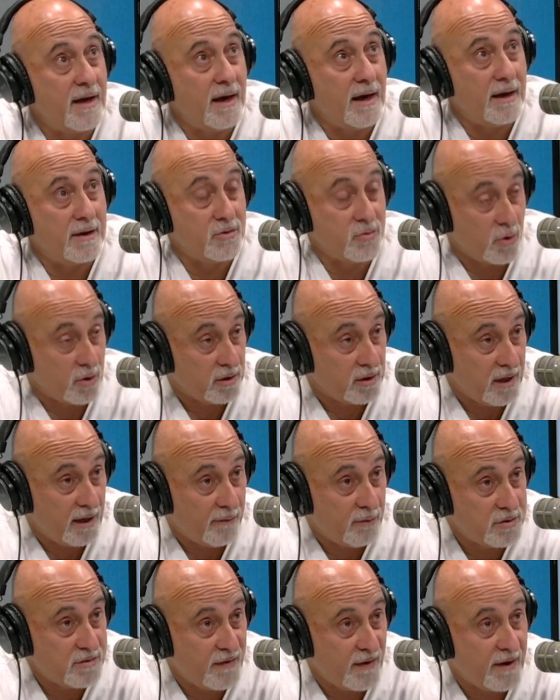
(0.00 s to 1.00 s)
Jordan
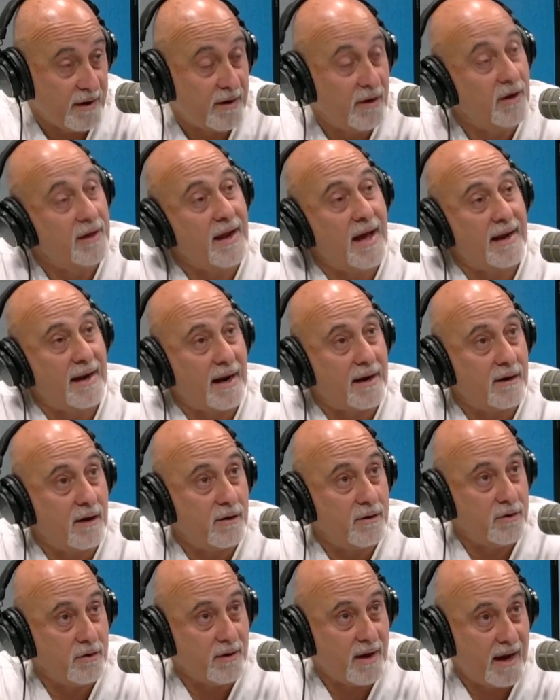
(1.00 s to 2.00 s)
Love was very good. And I know
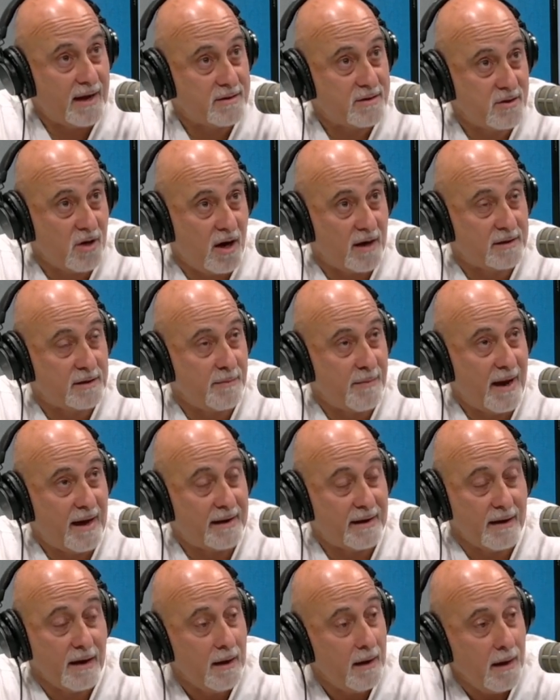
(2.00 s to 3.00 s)
you guys talked about
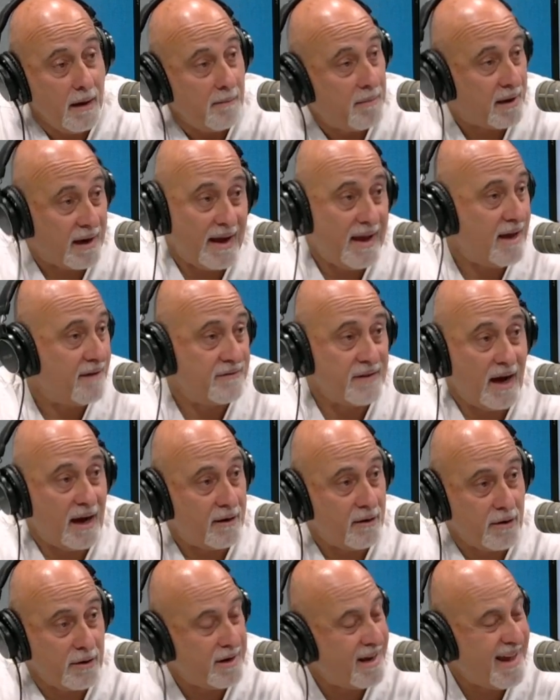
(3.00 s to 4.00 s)
it, but I have not
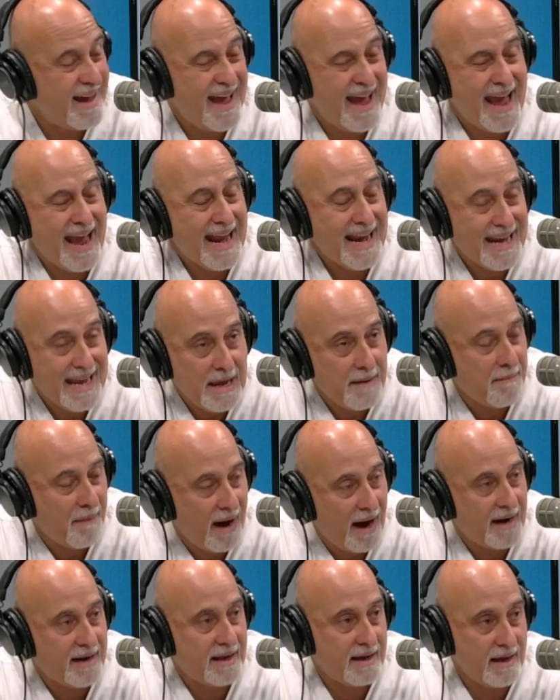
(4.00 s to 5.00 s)
heard
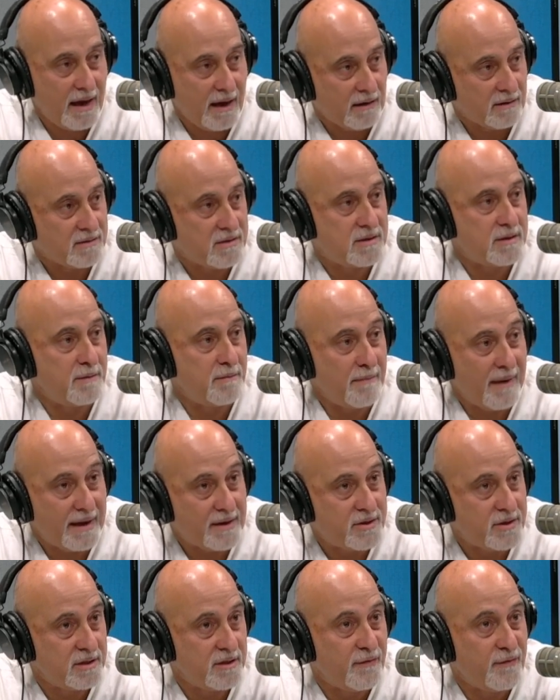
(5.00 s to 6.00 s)
anybody else
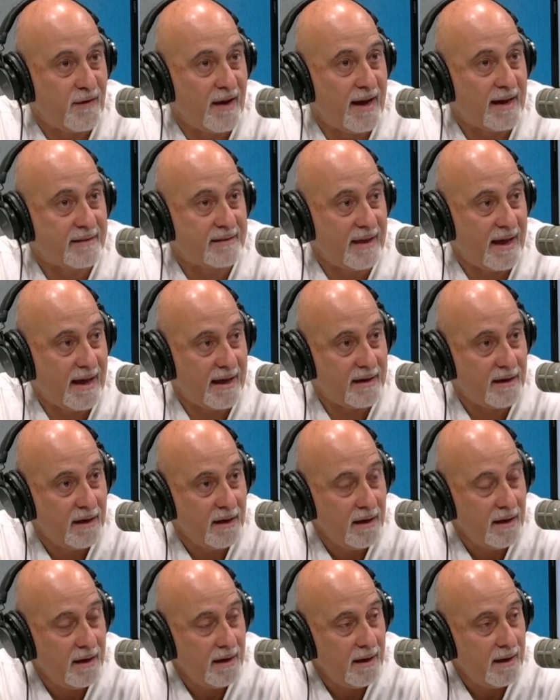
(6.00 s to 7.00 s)
mention the fact that
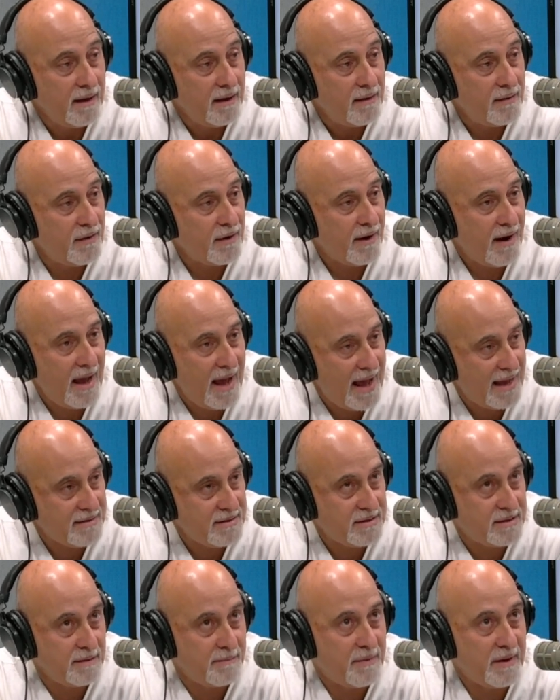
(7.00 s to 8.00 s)
there
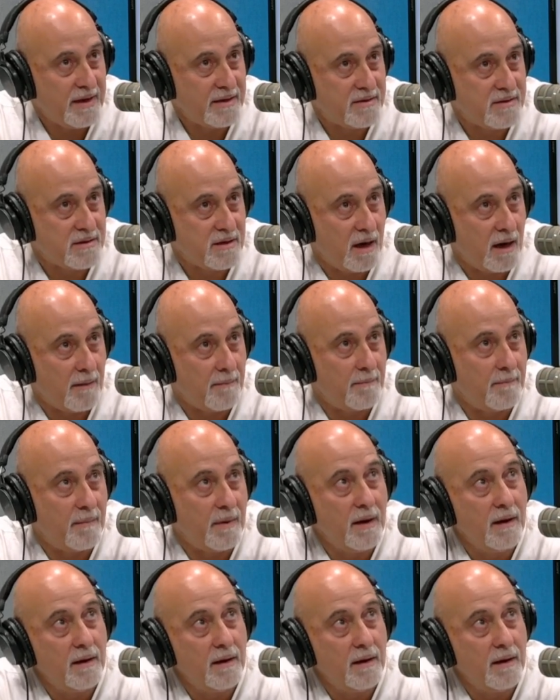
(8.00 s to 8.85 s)
has to be some